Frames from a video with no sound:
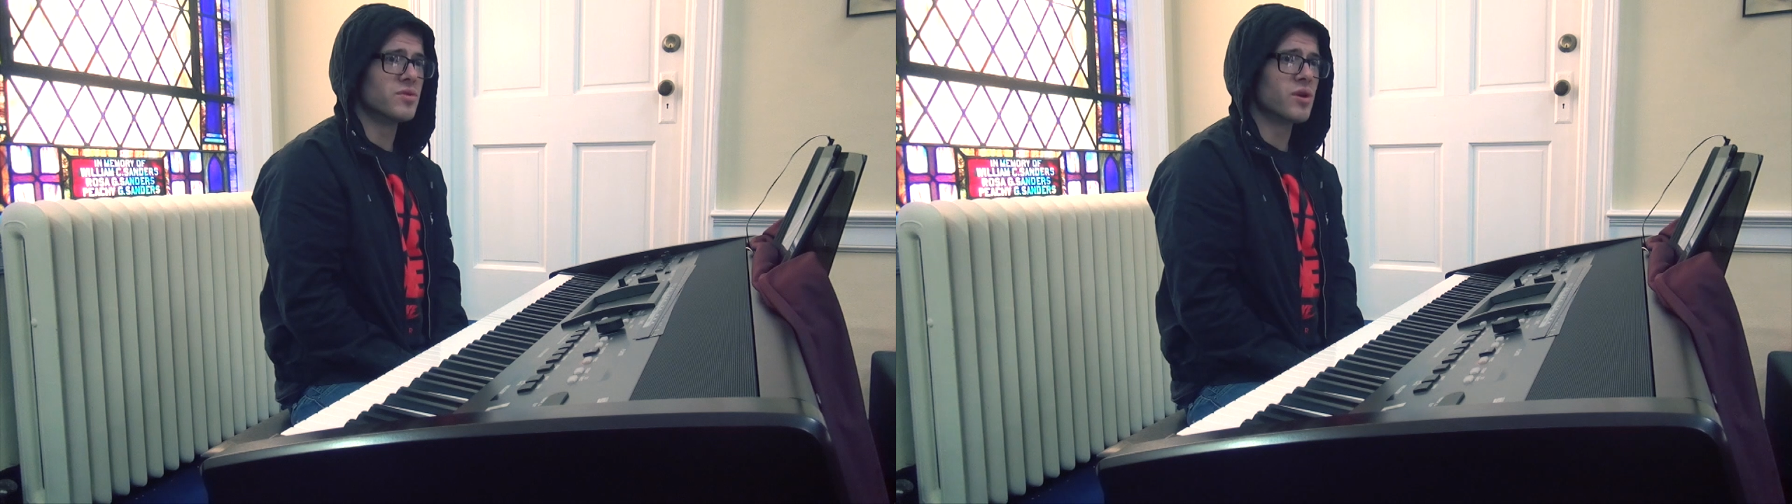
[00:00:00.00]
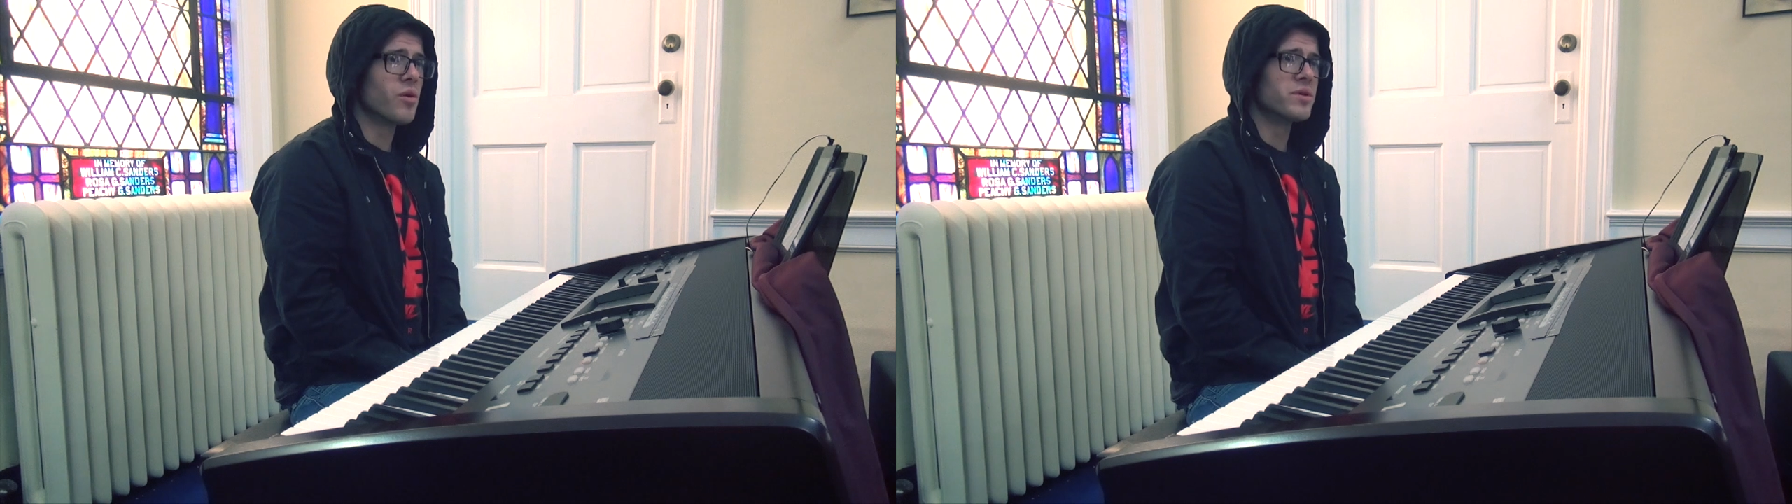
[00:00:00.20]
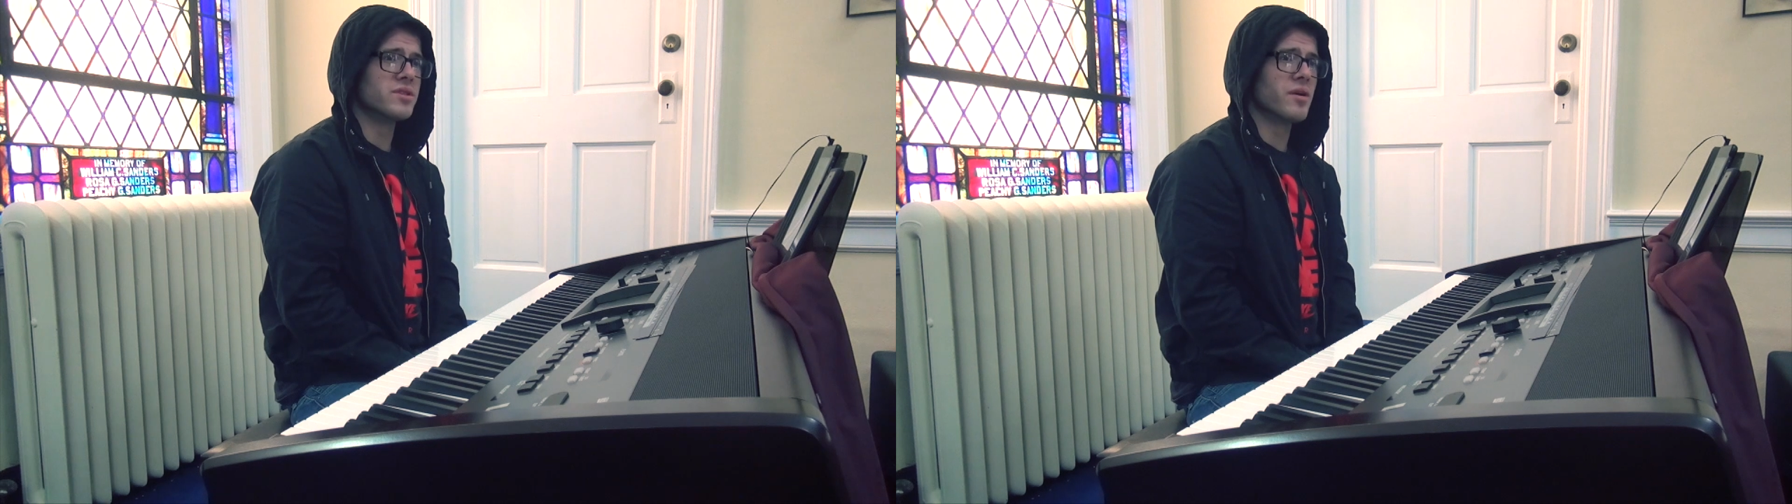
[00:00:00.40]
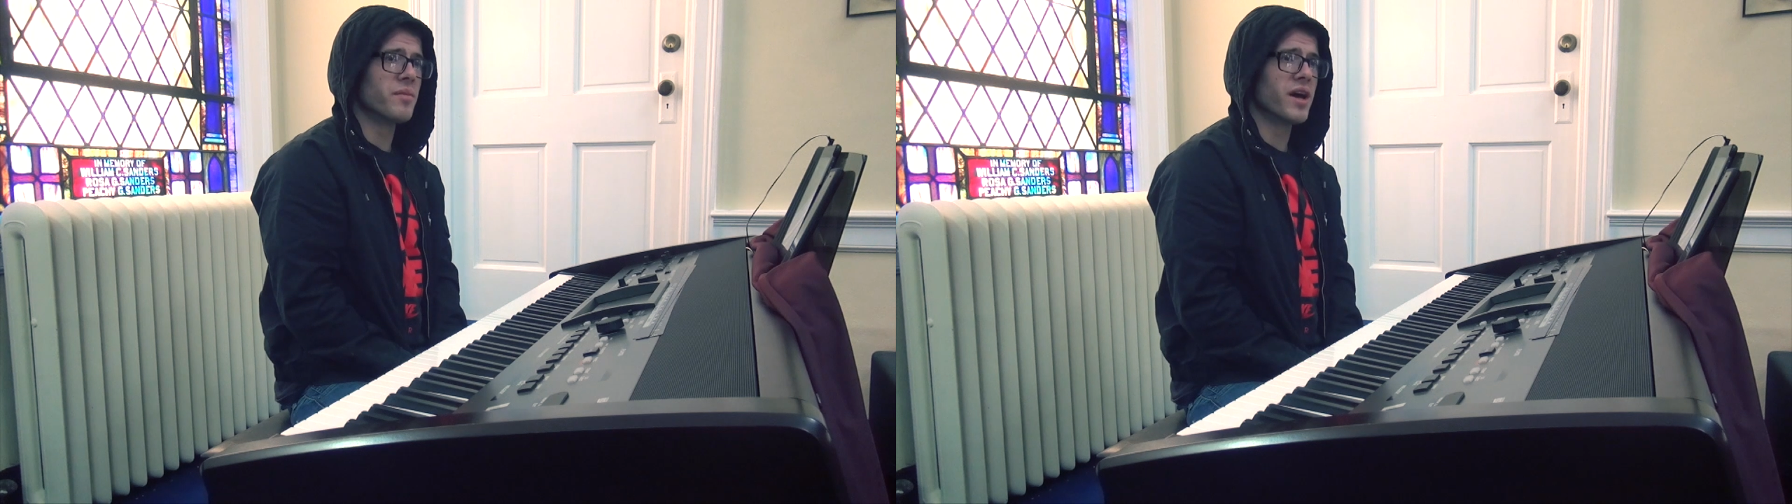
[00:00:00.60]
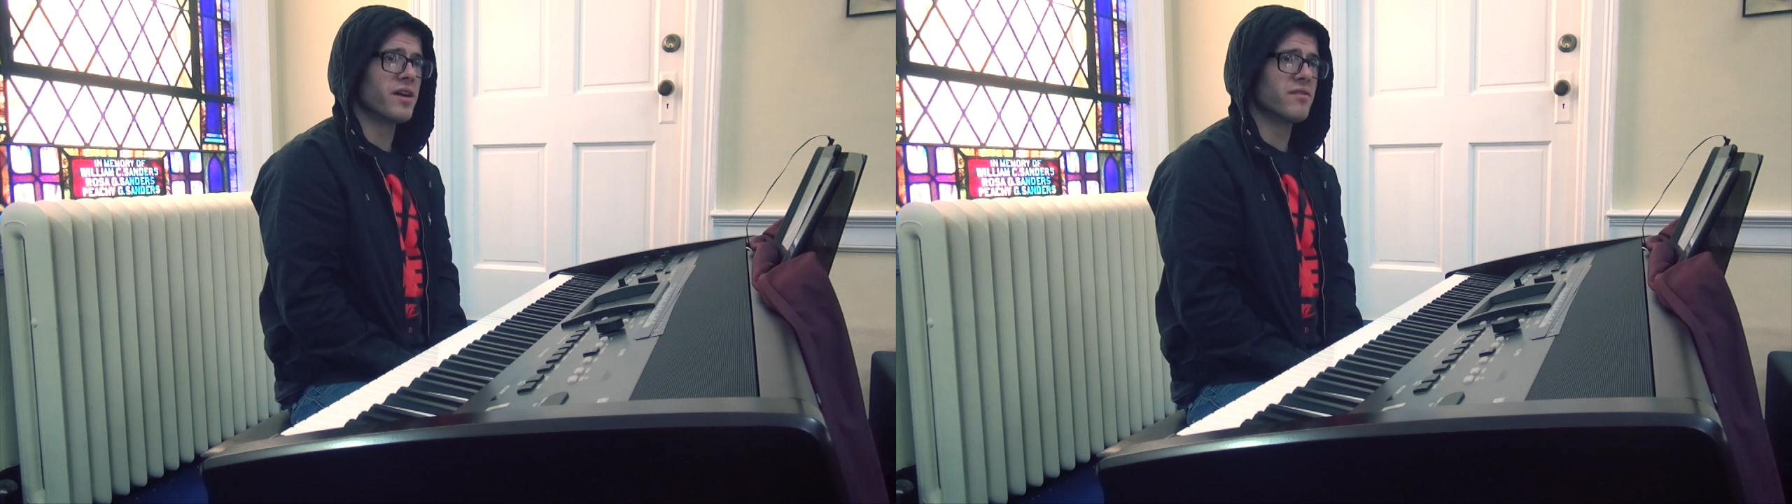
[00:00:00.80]
you can always come
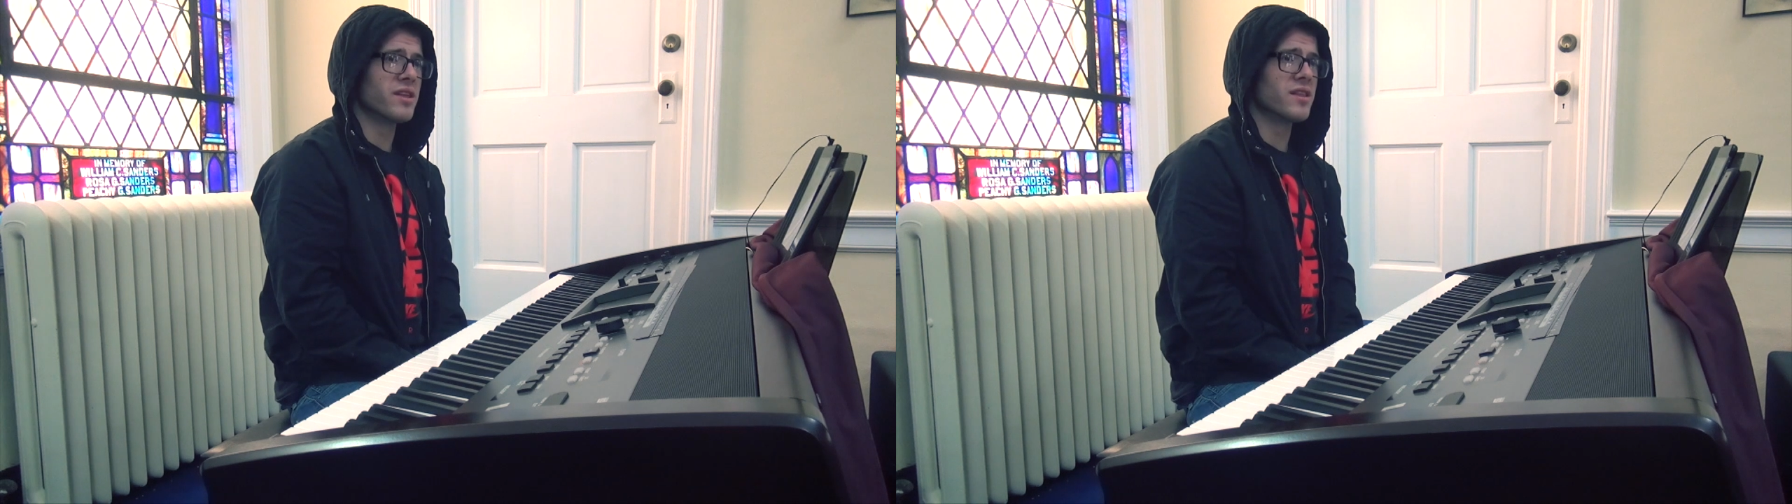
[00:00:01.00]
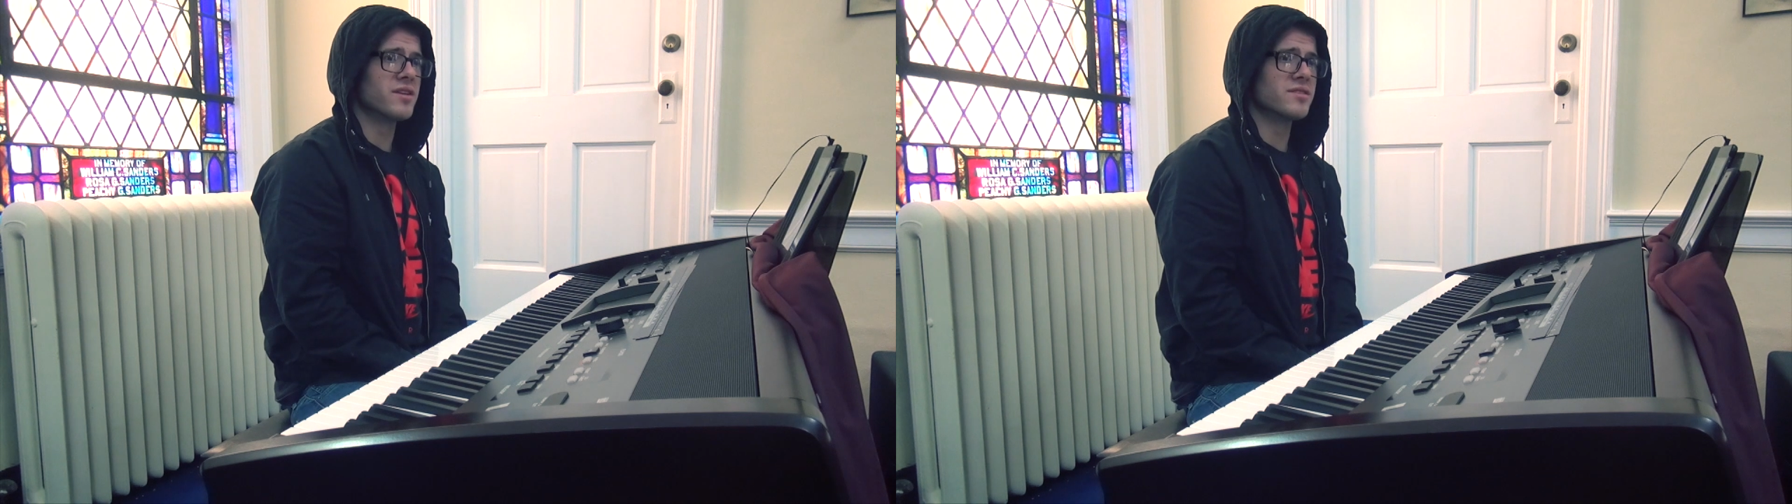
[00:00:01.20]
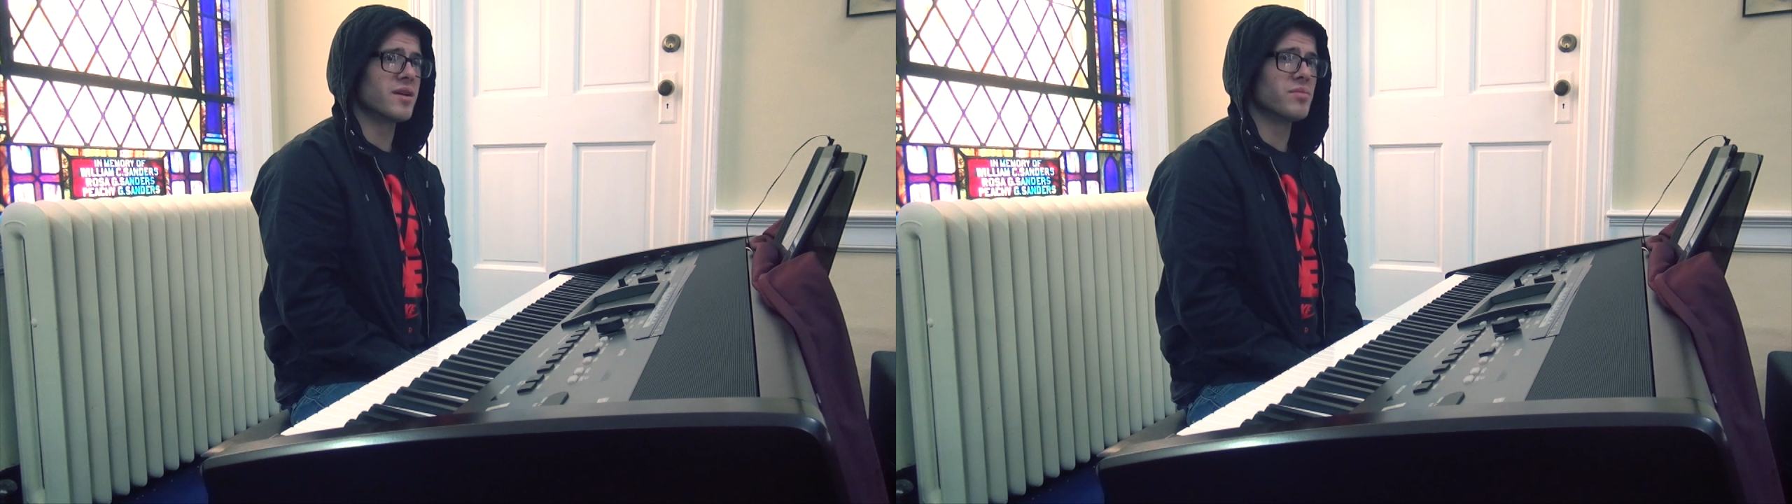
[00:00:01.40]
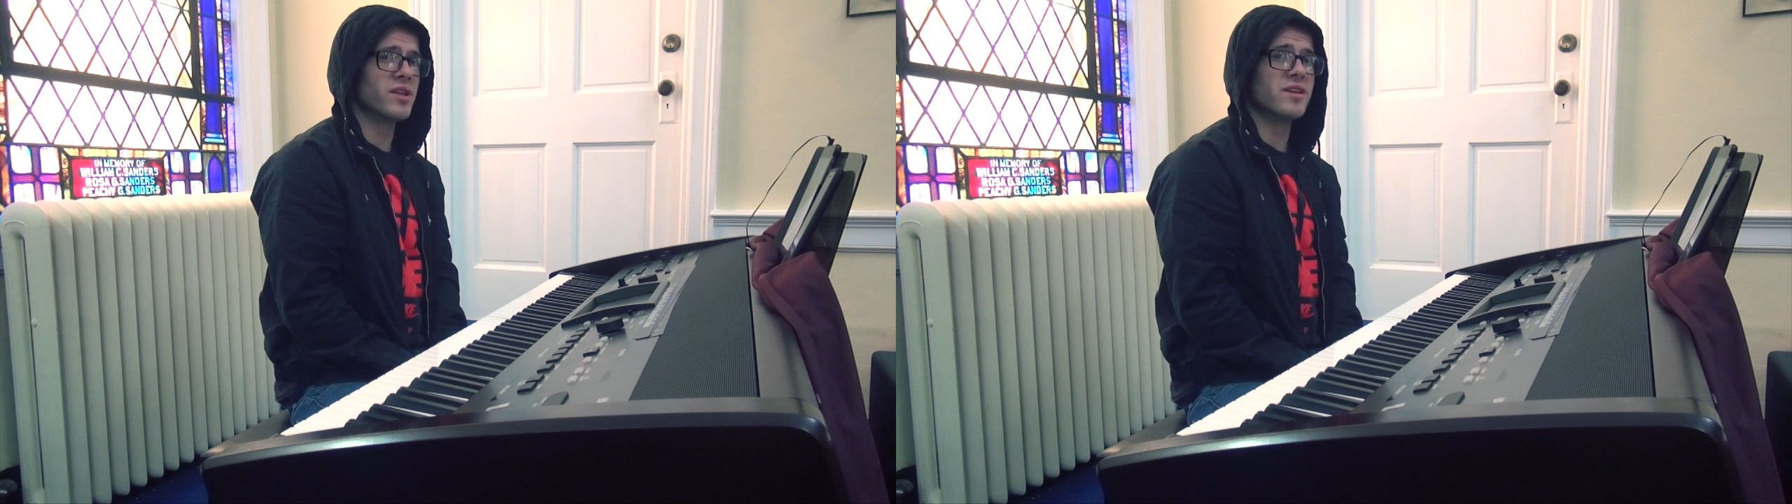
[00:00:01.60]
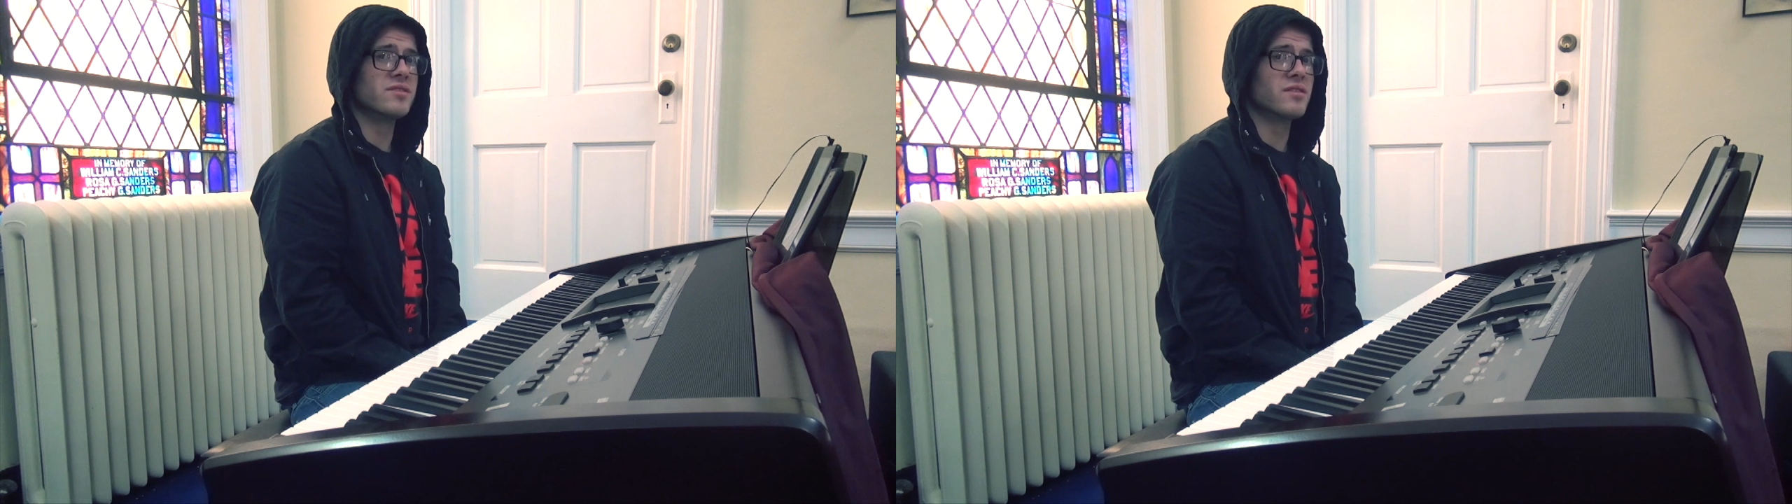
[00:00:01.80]
back and get that same place,